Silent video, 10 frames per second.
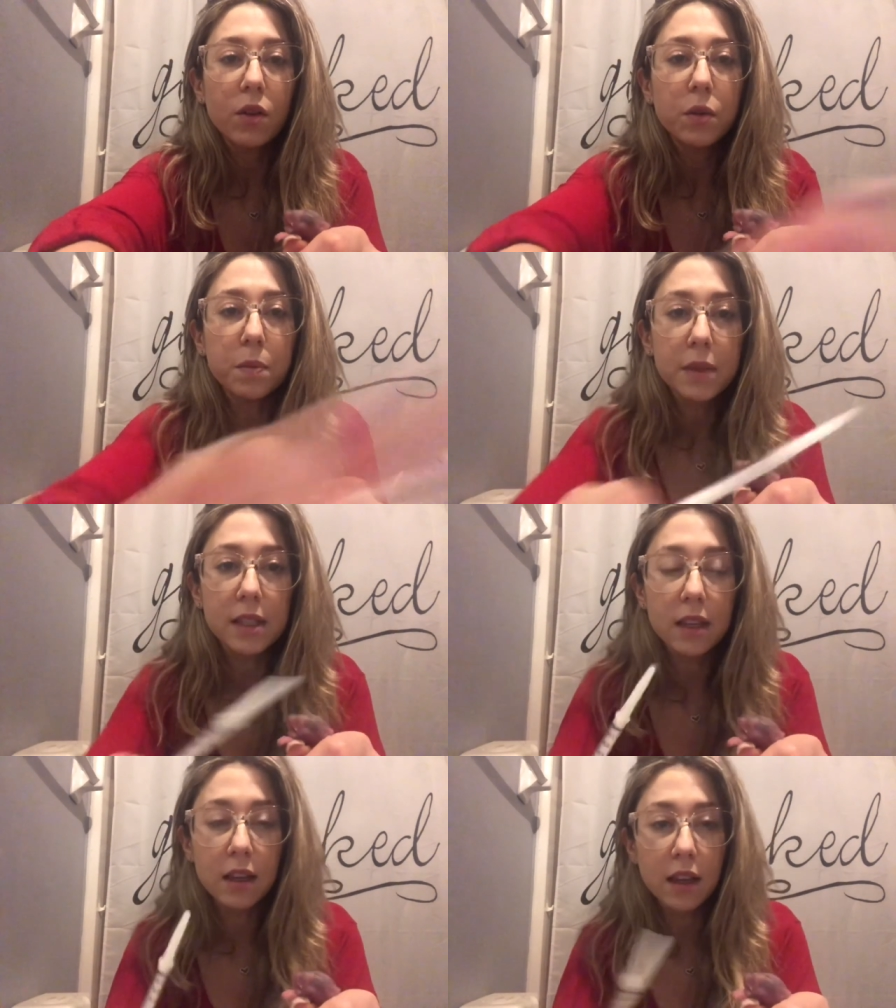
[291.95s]

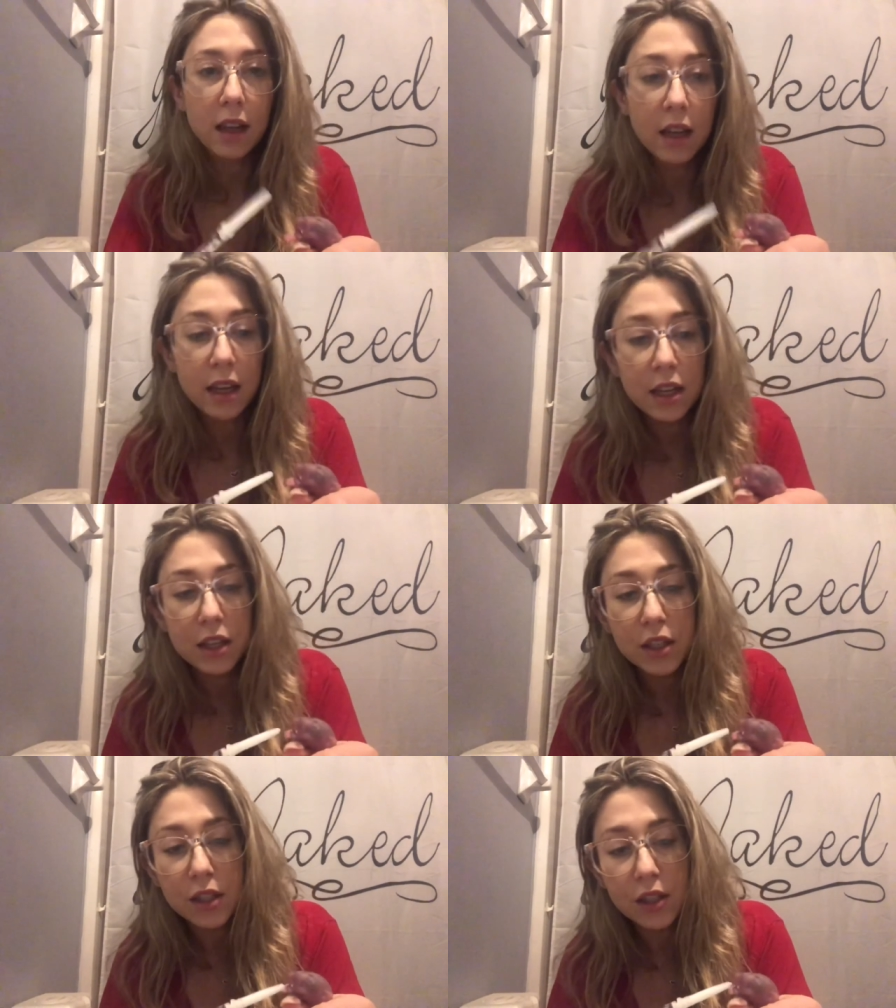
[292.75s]

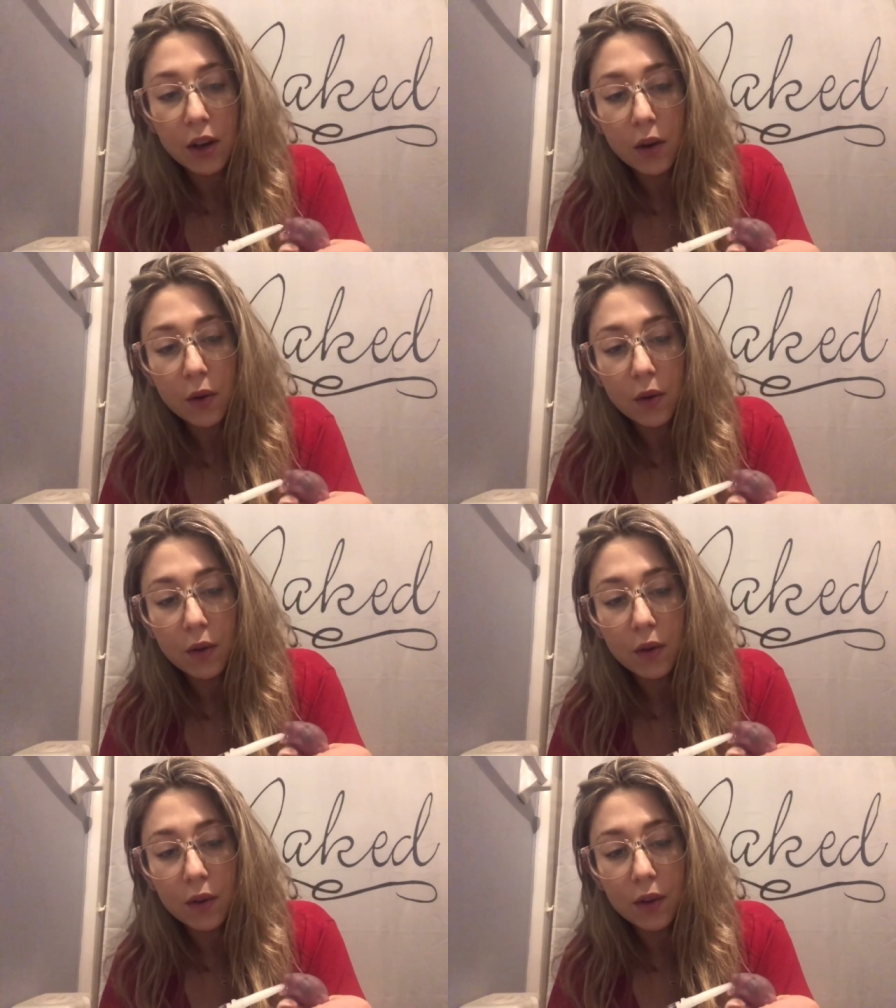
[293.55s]
Oops. So
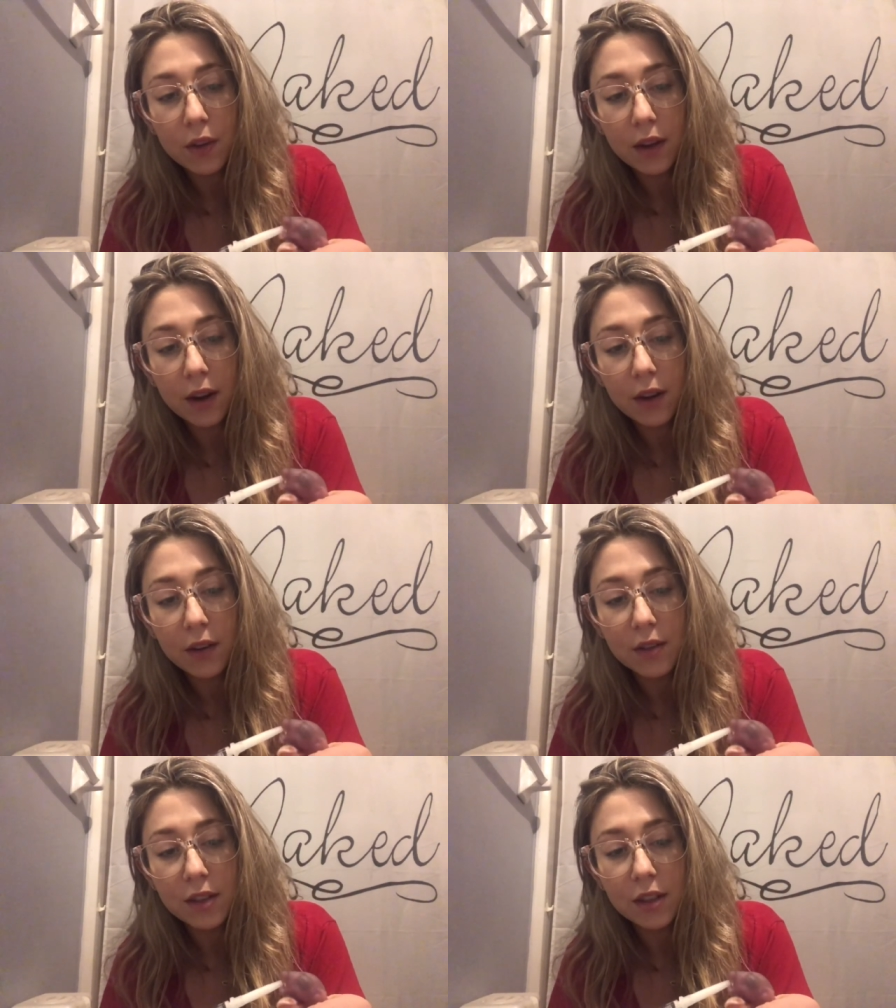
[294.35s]
there
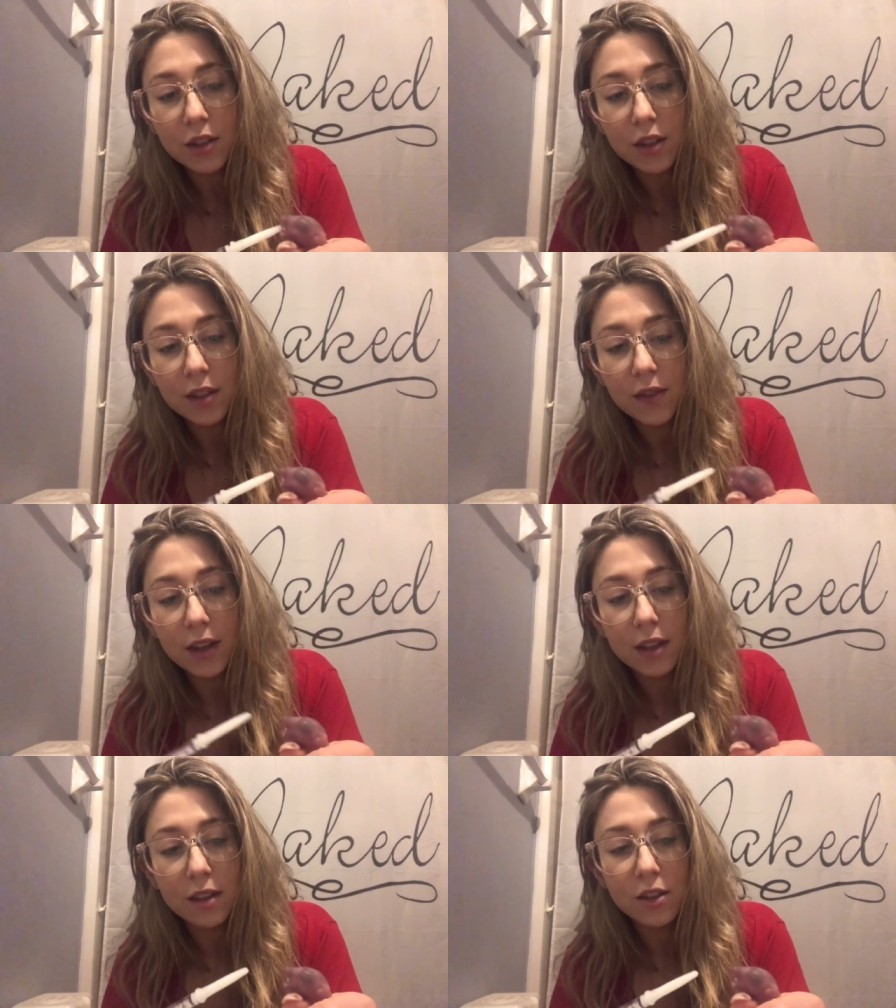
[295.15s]
you see she's
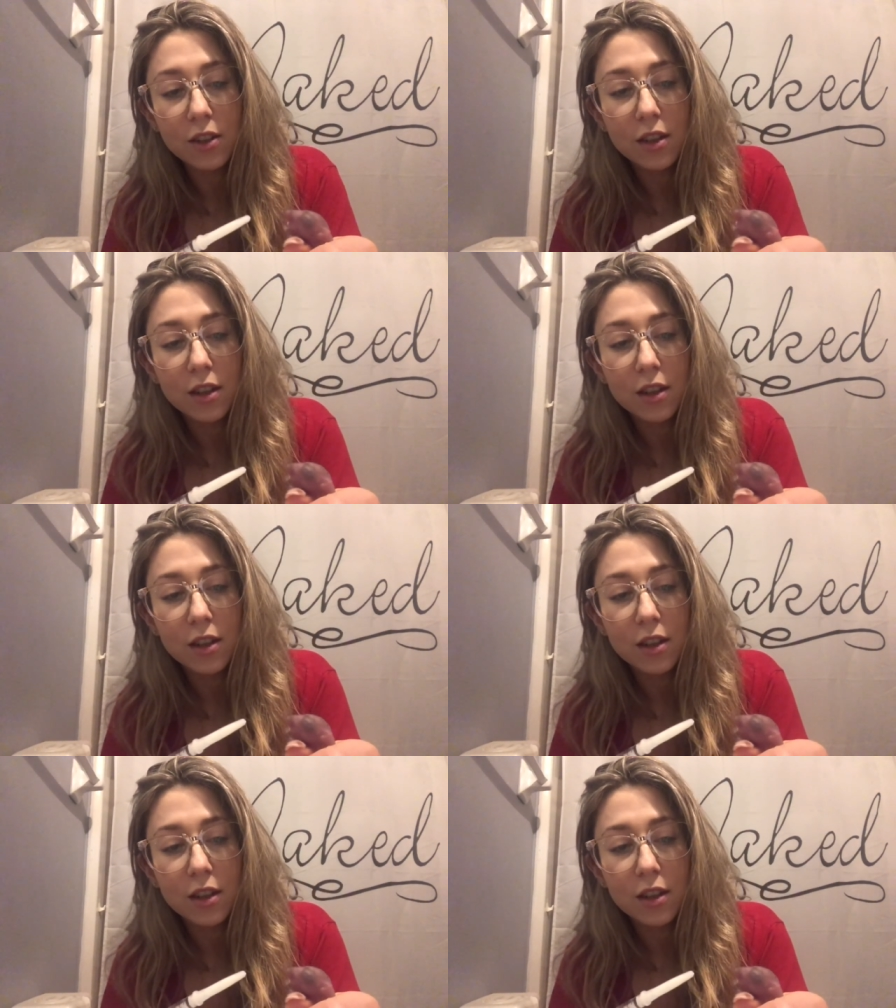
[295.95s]
finished.